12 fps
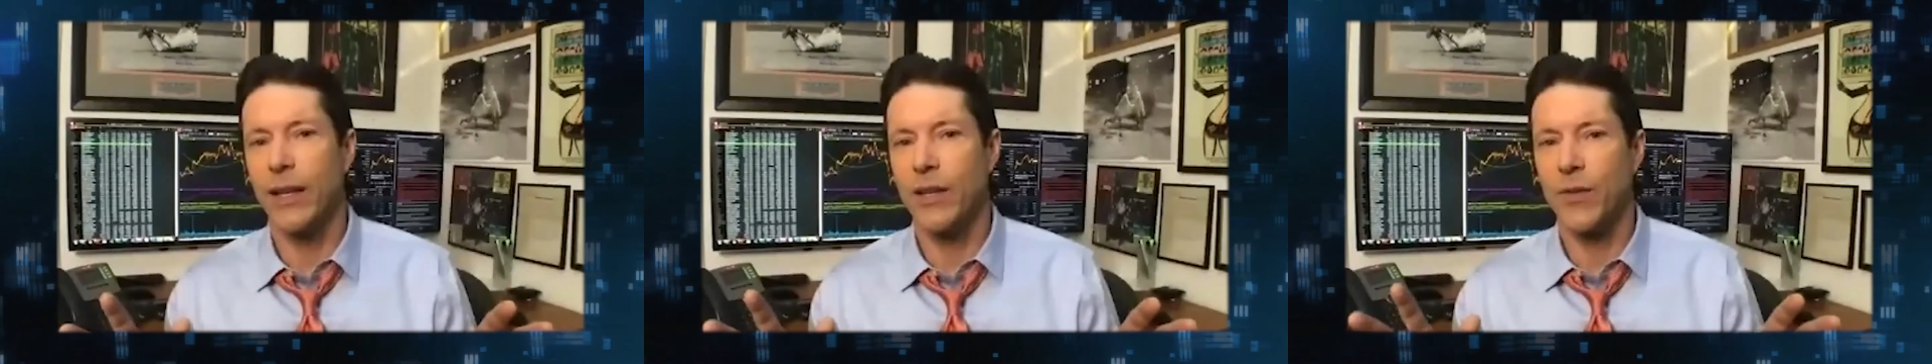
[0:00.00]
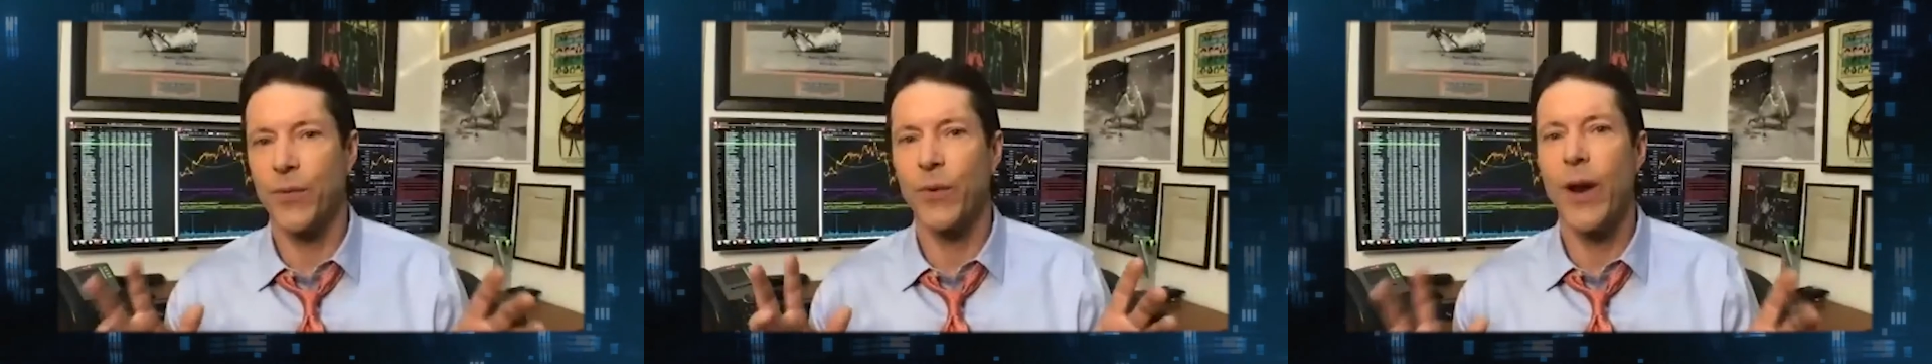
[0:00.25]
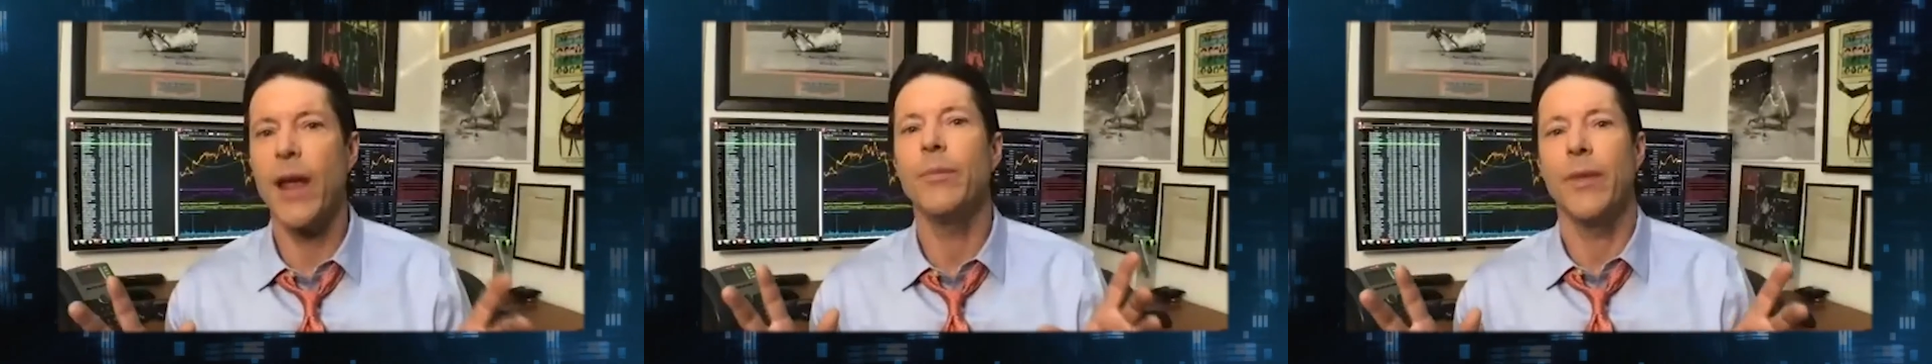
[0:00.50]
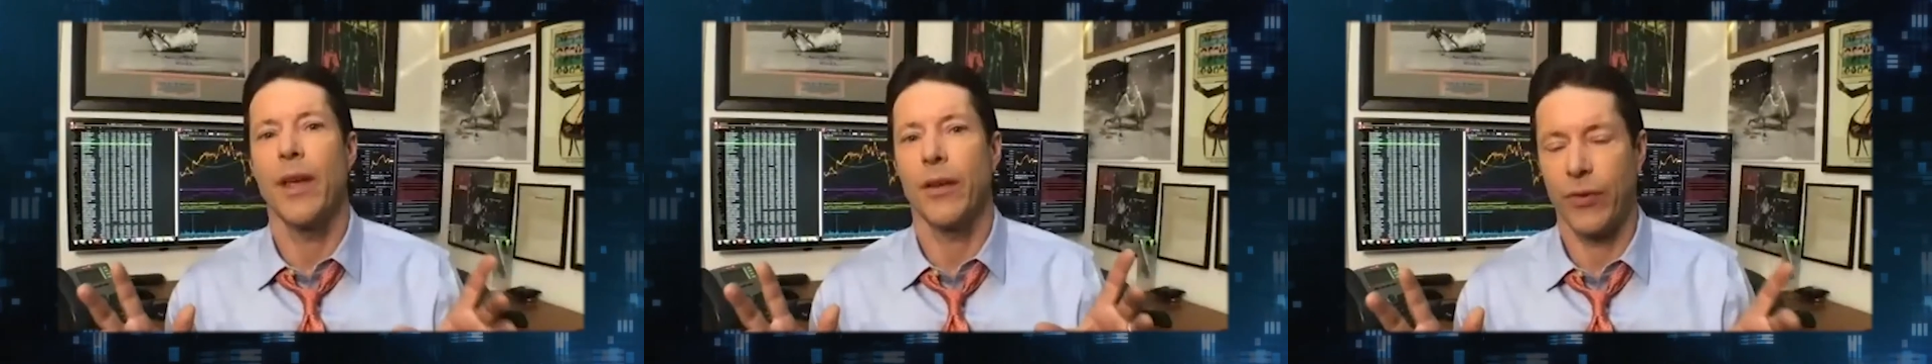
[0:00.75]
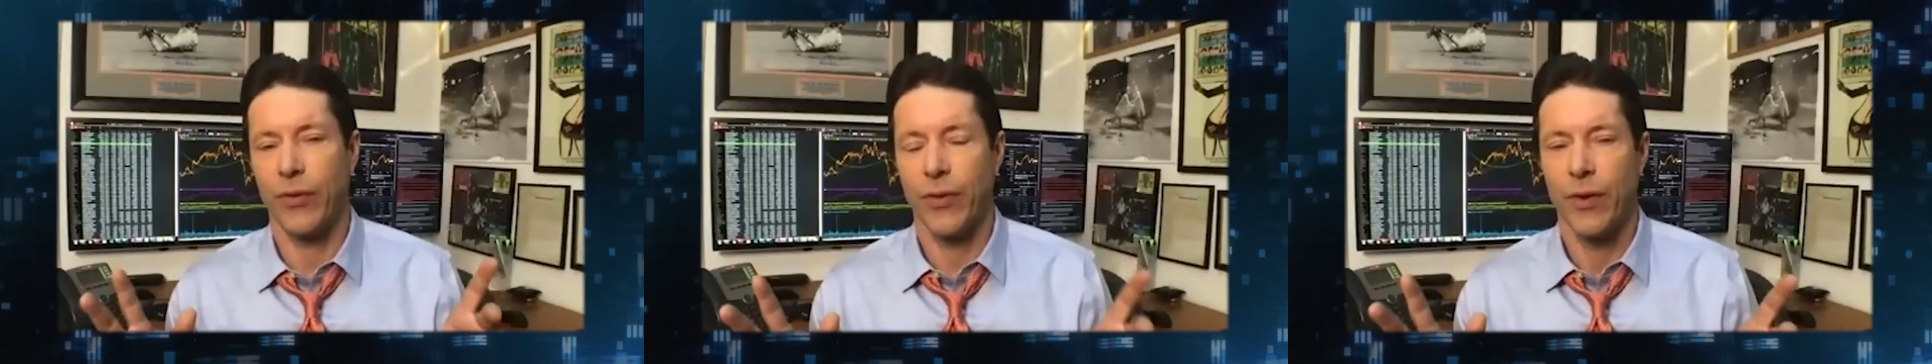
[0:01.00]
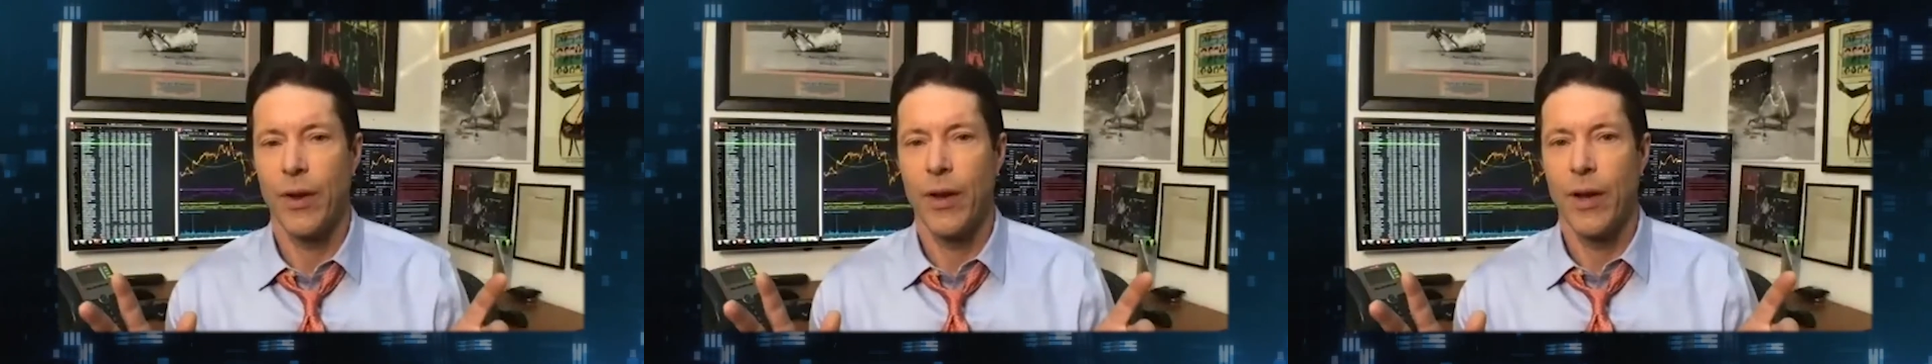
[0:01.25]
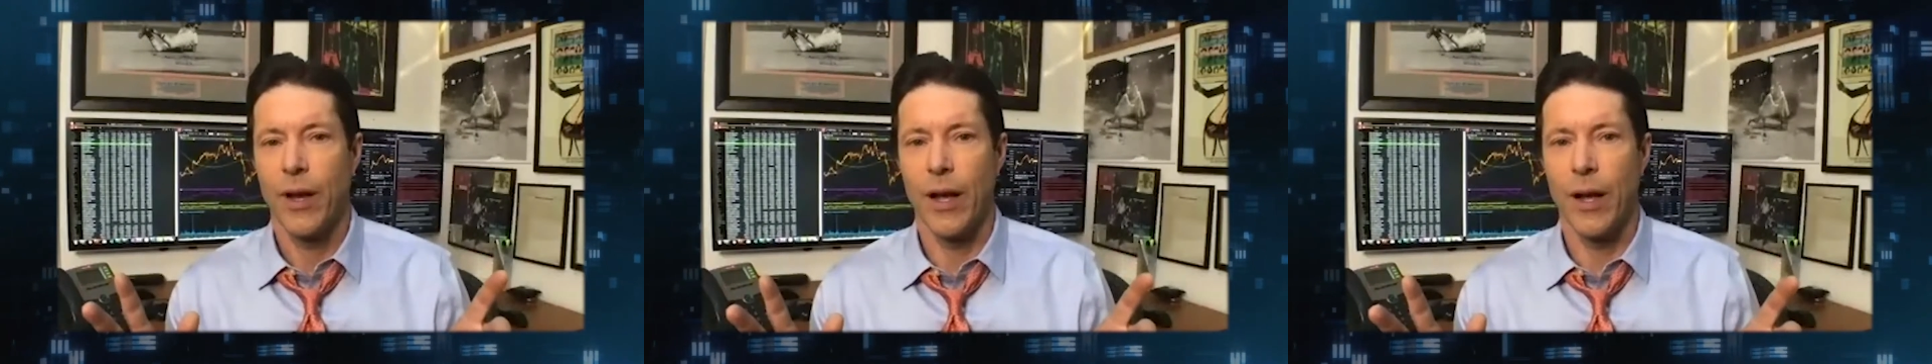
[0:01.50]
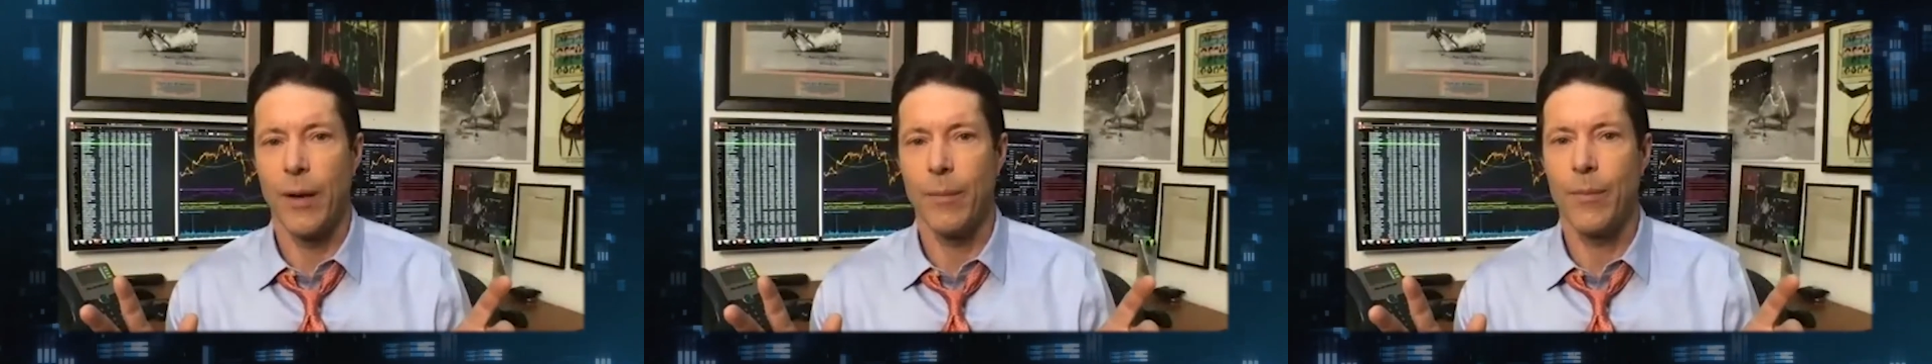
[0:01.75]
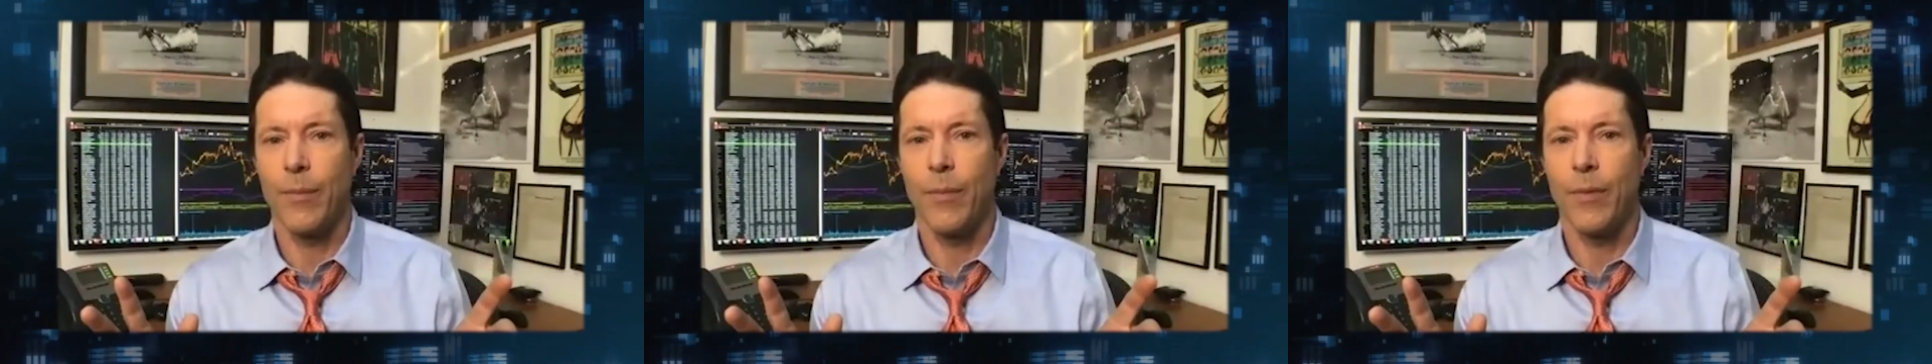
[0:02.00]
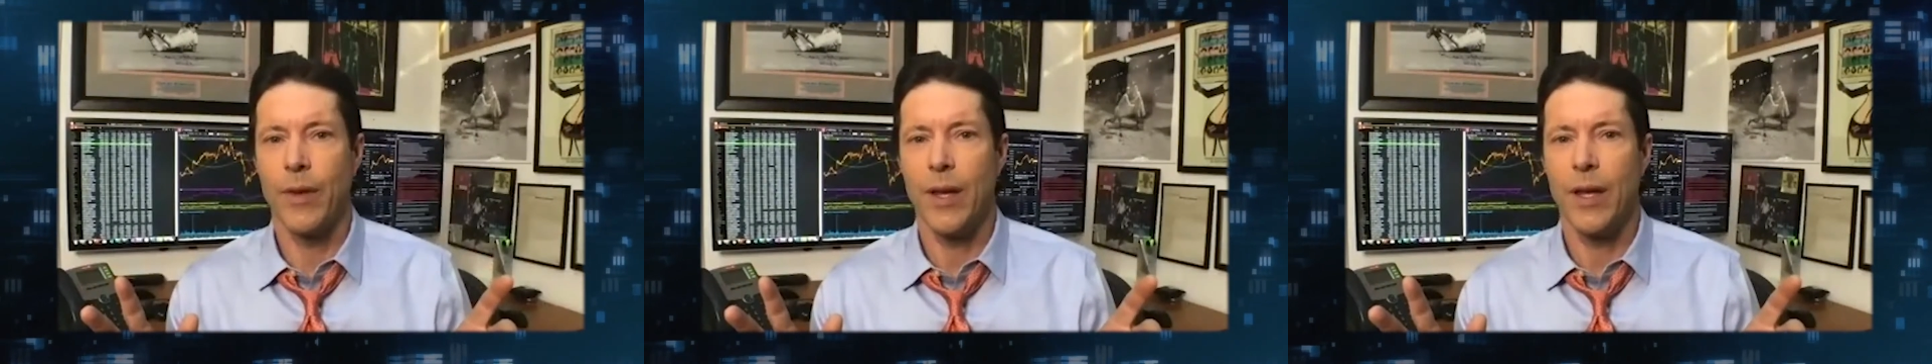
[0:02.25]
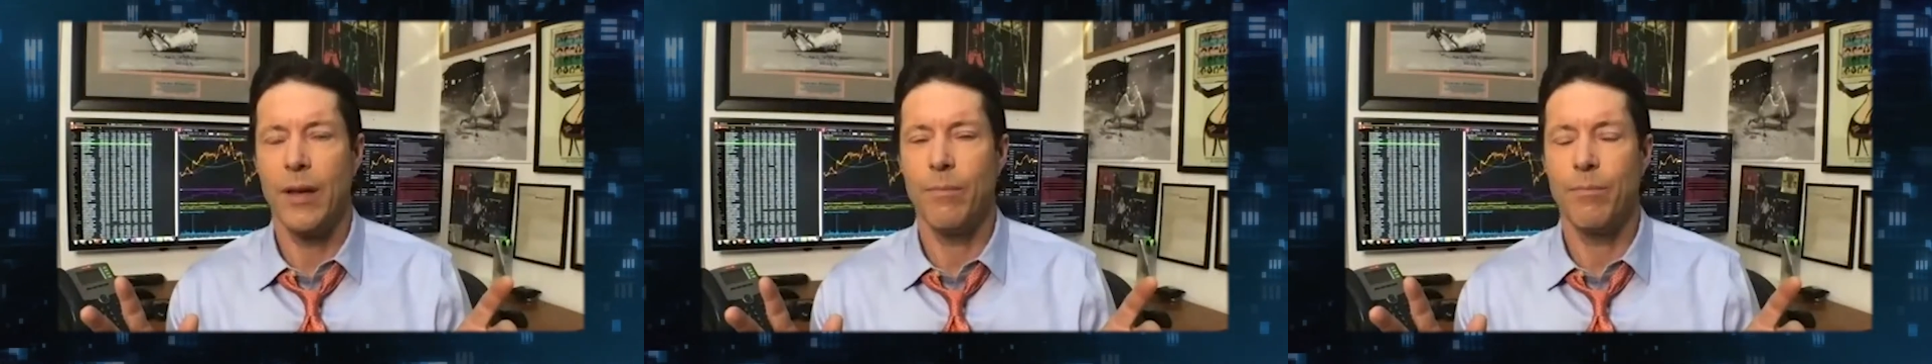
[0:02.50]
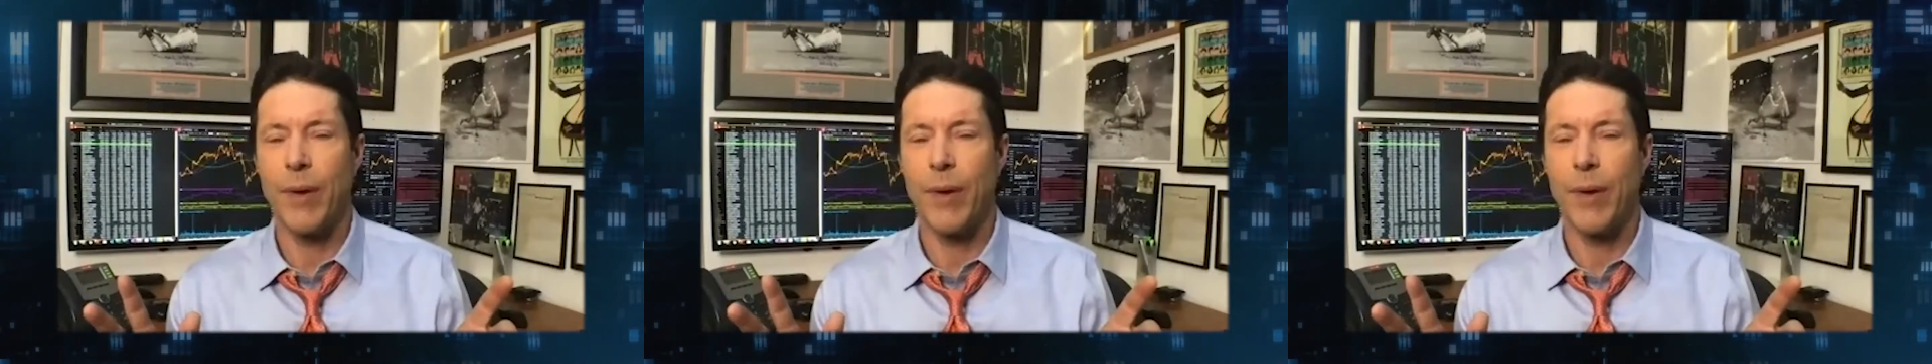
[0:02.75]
frame this. The